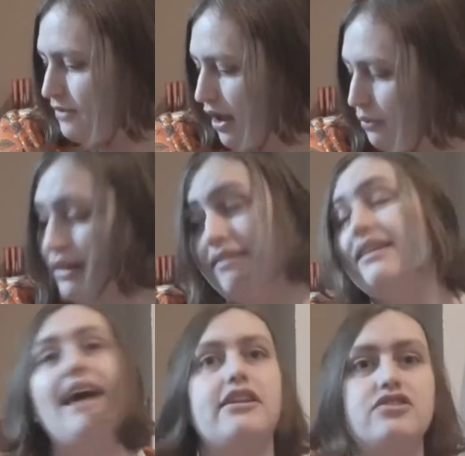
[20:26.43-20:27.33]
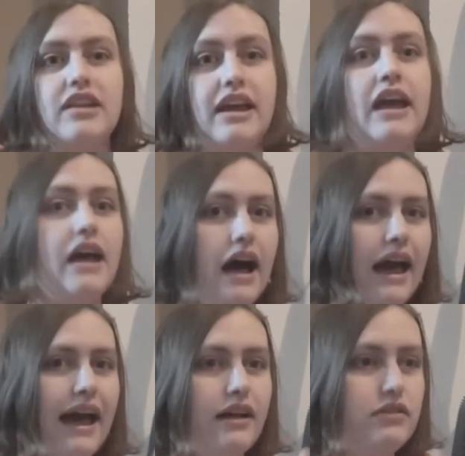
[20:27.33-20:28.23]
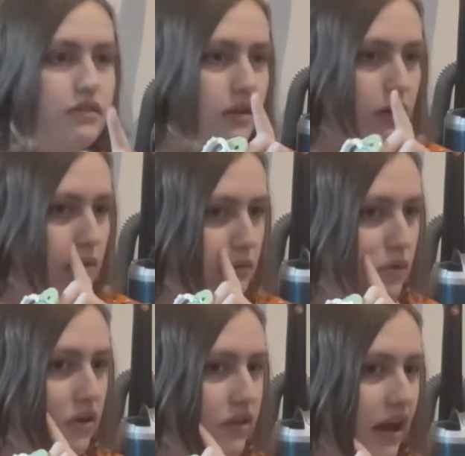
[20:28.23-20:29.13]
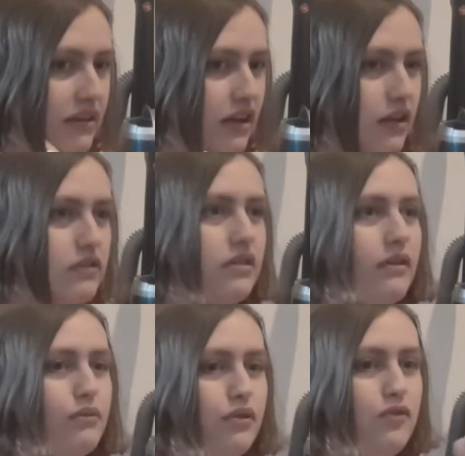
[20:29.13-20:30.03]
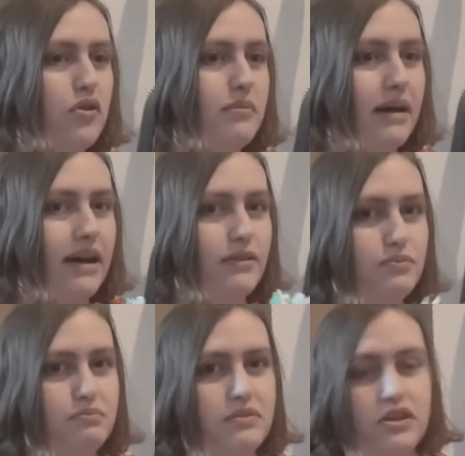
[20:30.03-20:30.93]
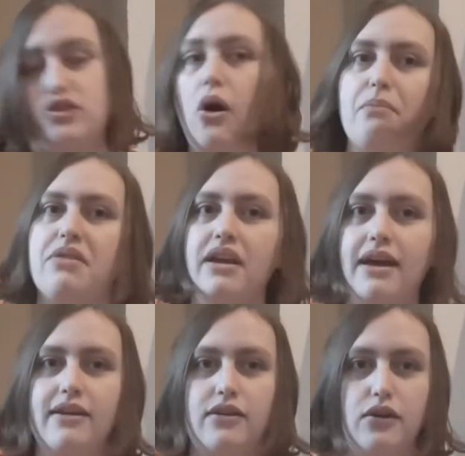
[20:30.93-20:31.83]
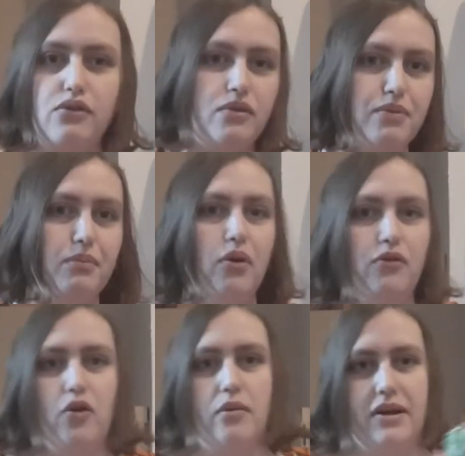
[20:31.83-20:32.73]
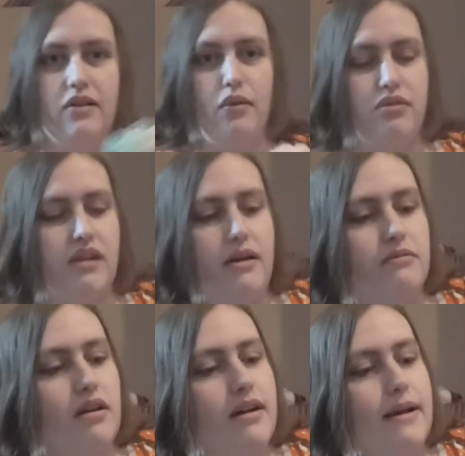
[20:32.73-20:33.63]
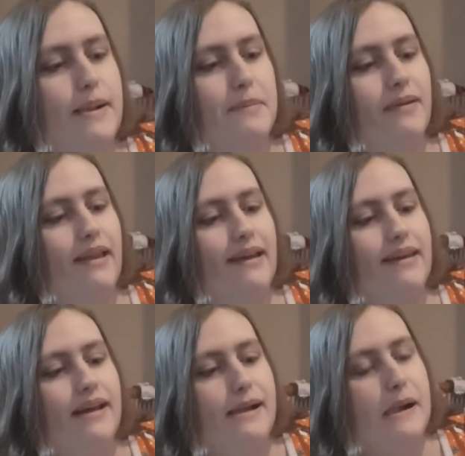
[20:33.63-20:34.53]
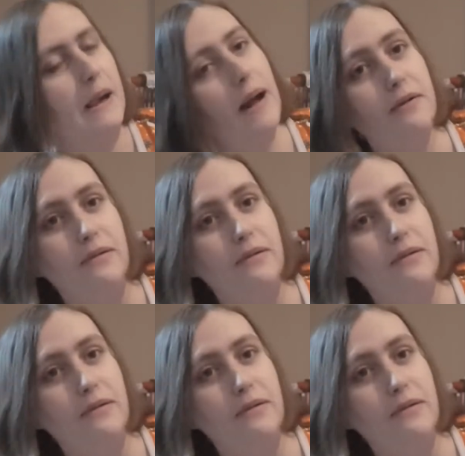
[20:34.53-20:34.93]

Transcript: Well, it did actually. I had the one that I did that was for the shop that I used to promote for but closed down. But like, I don't